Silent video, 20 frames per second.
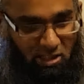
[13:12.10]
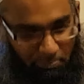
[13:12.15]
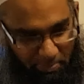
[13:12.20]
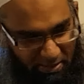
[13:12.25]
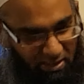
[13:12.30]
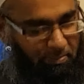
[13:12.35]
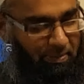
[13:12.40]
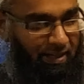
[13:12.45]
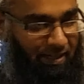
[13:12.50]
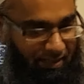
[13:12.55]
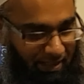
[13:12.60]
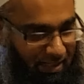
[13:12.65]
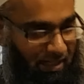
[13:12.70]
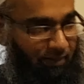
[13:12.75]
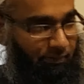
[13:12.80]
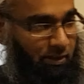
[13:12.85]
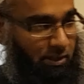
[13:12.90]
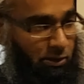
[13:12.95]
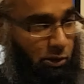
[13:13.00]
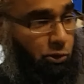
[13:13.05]
especially at the beginning
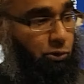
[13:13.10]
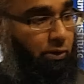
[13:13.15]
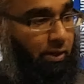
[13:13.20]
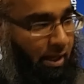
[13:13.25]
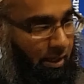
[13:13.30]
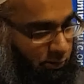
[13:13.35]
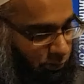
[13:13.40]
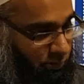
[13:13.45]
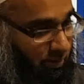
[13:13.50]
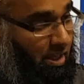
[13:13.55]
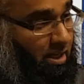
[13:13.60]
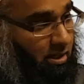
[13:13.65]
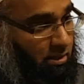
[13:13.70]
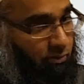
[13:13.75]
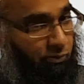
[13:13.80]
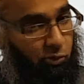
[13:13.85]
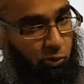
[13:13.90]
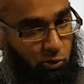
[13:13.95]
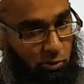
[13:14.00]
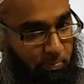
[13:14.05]
level, until you don't get
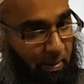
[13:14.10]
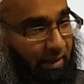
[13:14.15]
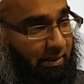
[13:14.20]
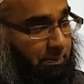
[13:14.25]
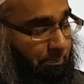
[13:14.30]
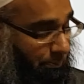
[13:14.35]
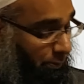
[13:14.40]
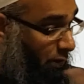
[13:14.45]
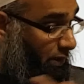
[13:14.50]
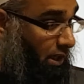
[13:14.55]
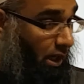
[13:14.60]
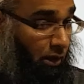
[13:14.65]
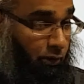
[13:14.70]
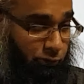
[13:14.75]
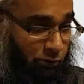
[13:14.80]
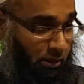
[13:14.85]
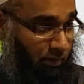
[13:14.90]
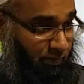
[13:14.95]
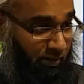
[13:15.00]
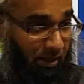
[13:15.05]
confused. But I just brought it
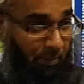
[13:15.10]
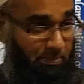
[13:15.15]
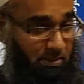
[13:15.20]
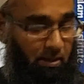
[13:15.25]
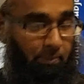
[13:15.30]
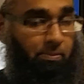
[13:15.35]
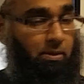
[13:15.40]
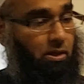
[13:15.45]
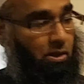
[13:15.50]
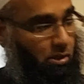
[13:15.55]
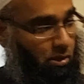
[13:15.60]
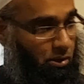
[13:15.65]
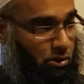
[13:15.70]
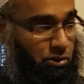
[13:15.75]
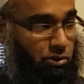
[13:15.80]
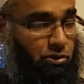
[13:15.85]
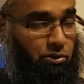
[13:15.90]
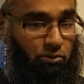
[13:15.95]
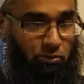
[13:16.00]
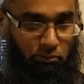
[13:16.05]
out so that if it comes up,
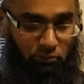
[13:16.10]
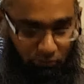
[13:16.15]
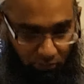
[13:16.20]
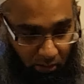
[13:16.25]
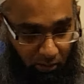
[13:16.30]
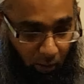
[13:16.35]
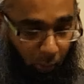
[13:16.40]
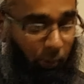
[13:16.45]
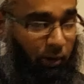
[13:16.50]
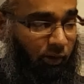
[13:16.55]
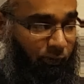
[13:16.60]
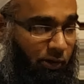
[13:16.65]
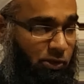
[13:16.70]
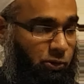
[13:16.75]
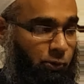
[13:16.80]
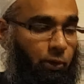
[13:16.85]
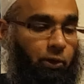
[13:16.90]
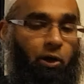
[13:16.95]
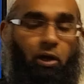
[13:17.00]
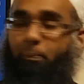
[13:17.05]
you're aware of
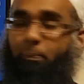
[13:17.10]
what's going